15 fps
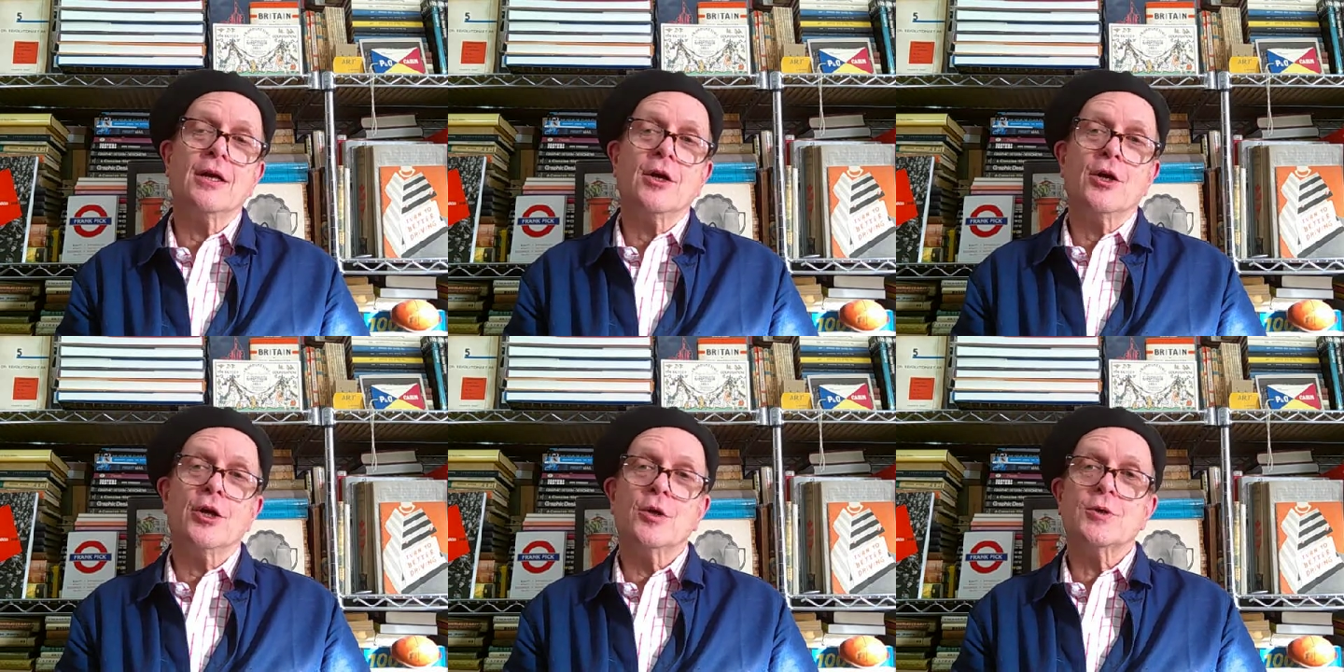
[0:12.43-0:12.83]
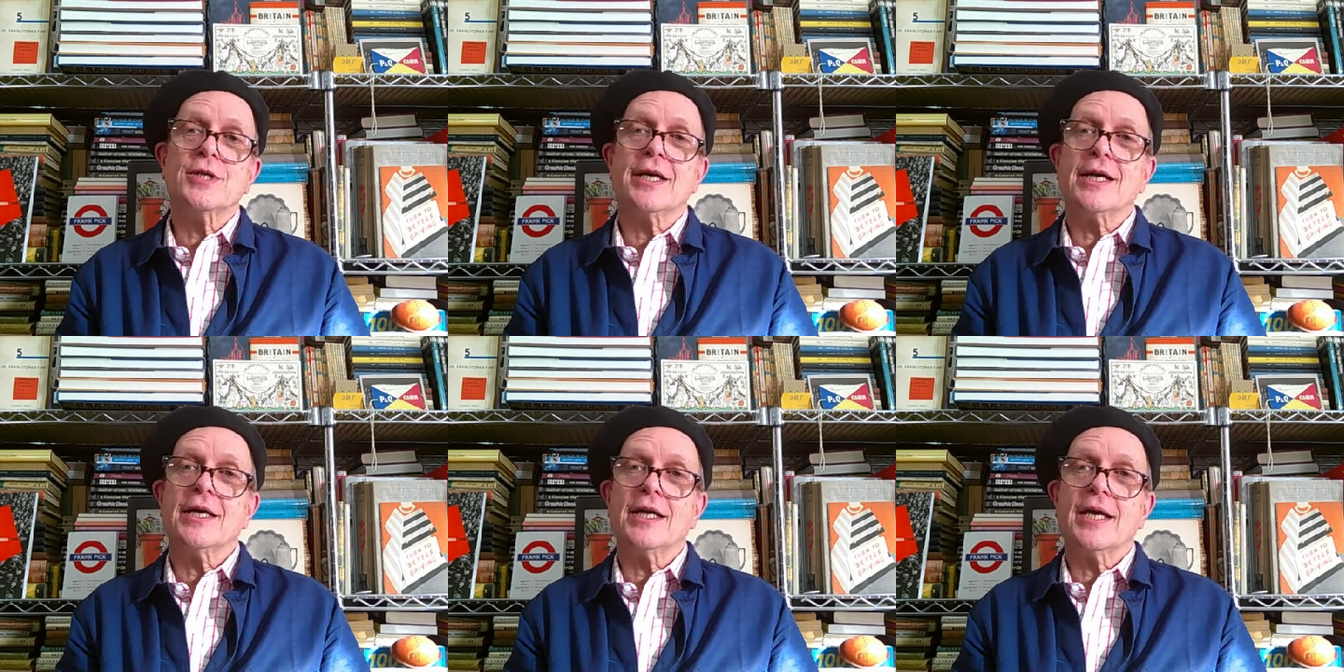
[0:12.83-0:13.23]
who's
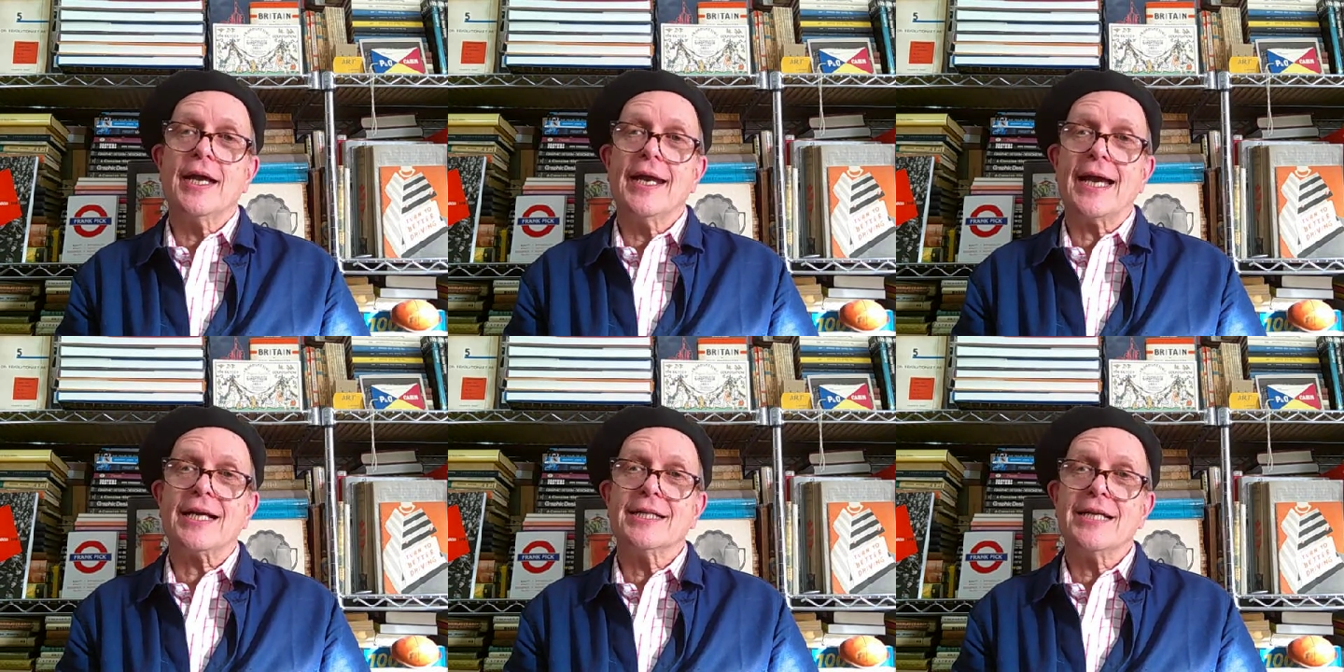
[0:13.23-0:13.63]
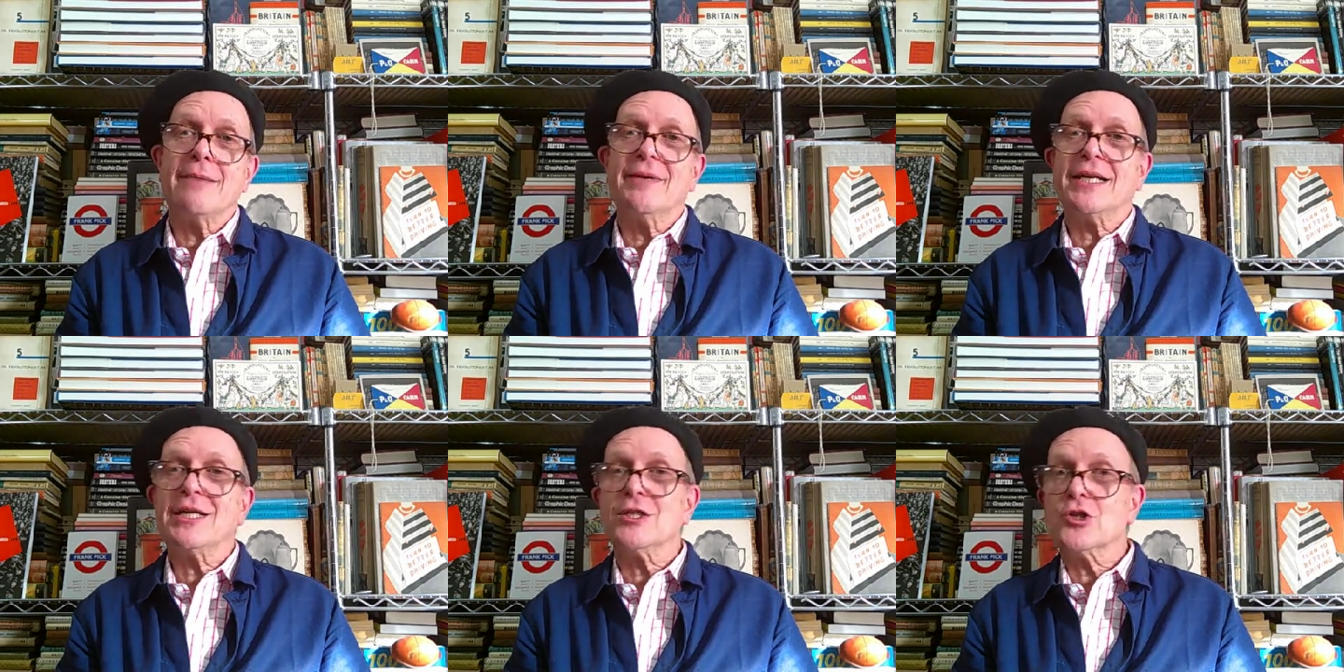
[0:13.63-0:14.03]
a, an
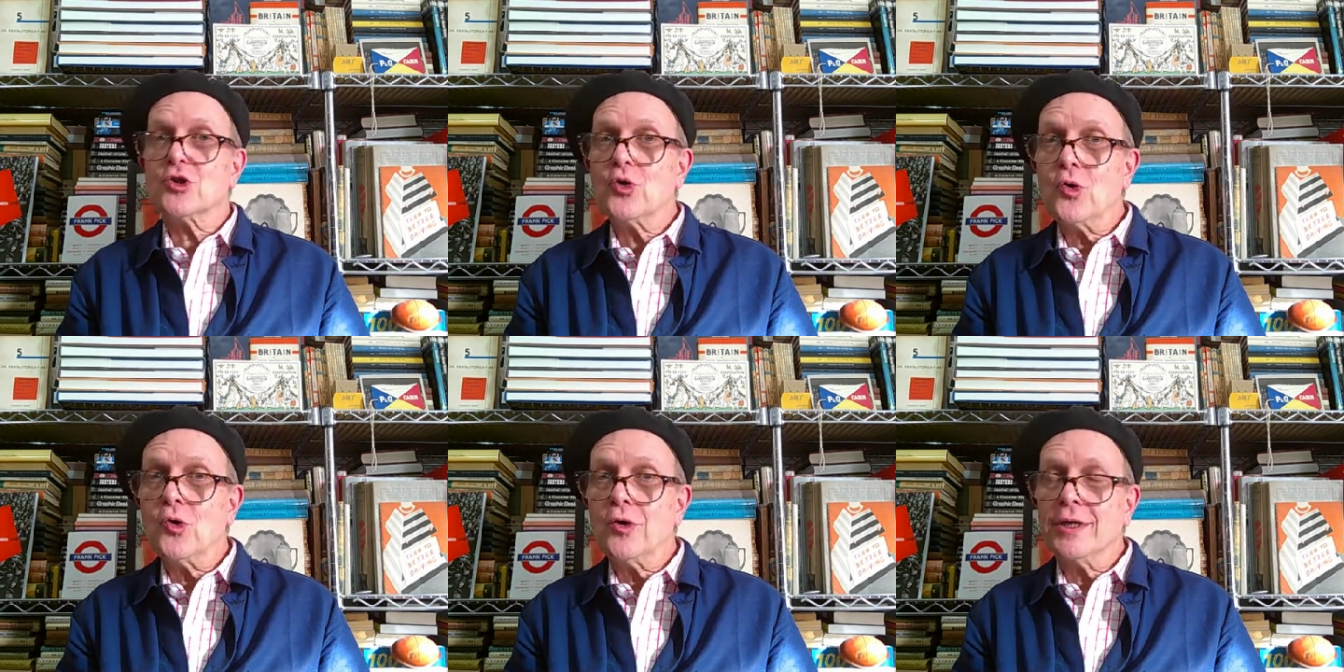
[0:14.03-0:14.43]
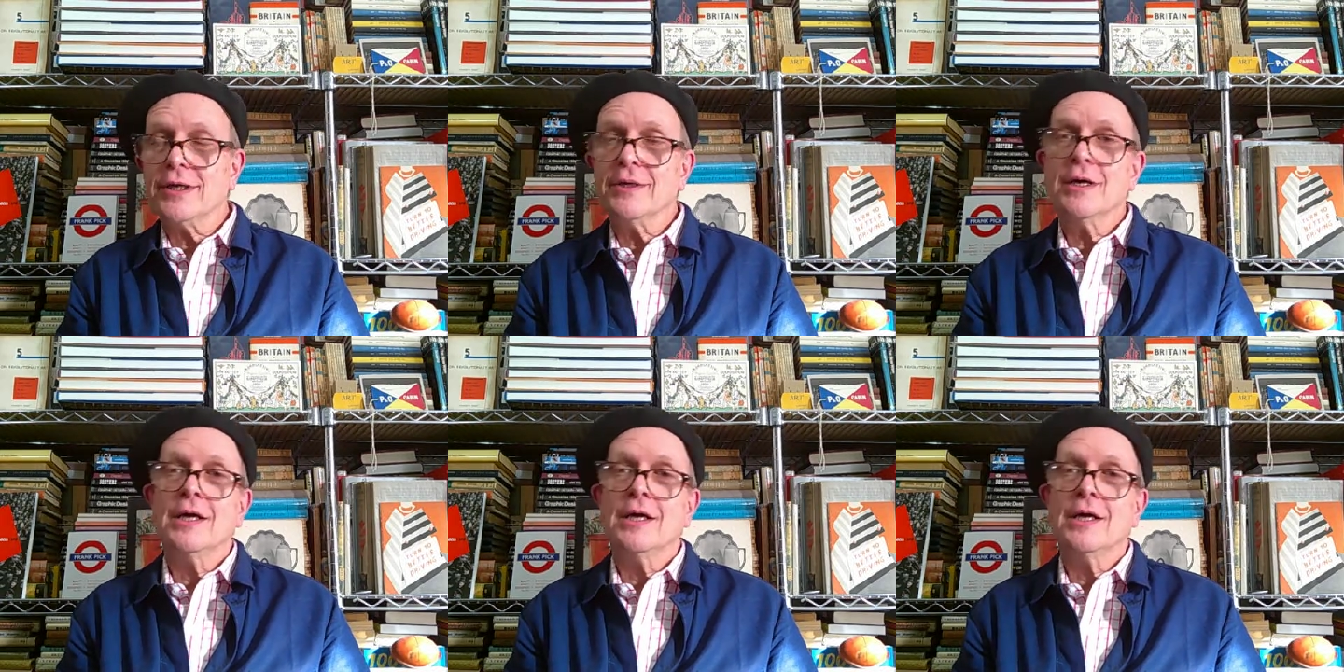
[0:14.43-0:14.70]
academic historian